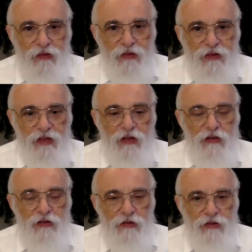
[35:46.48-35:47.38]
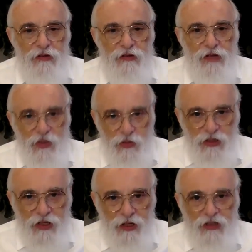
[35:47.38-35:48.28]
So that's what
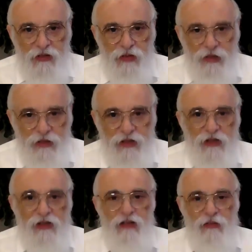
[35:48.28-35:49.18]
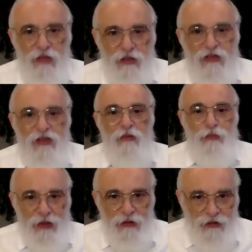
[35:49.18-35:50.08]
Yerida means. Yerida means
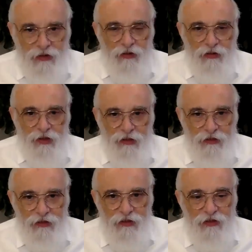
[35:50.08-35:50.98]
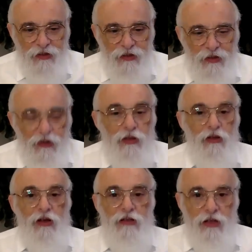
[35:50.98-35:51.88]
compelled to go there. Or
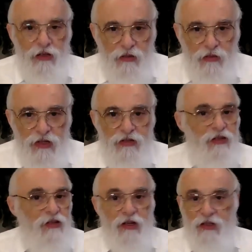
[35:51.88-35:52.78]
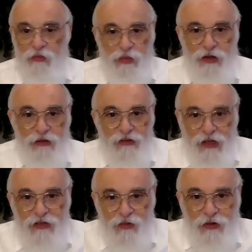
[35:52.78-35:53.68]
not Yerida means not compelled.
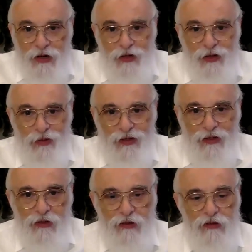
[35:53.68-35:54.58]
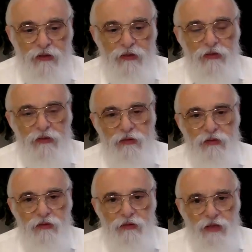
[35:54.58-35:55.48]
That's where I want to be.
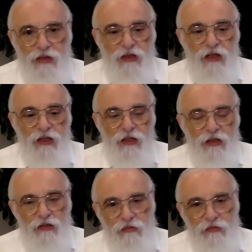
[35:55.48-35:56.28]
It's not a Yerida.